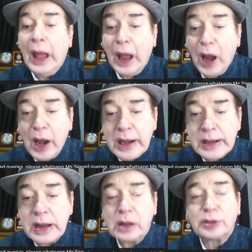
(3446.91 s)

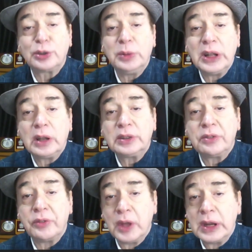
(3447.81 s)
And yes, Suman has a
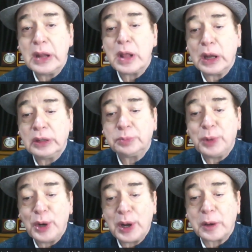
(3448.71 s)
very nice
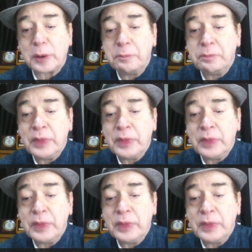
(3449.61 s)
point.